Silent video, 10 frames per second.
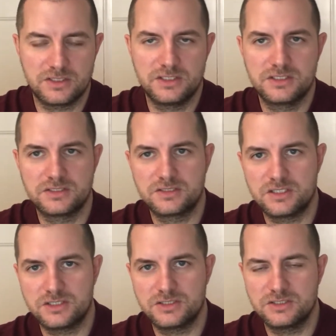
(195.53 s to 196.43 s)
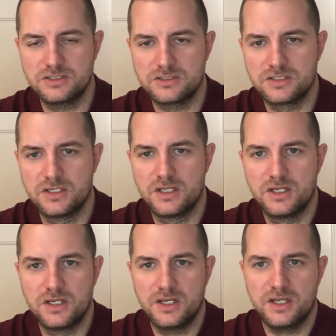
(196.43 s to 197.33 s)
Ilker's assistant,
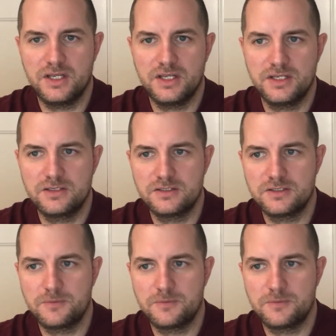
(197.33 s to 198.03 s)
and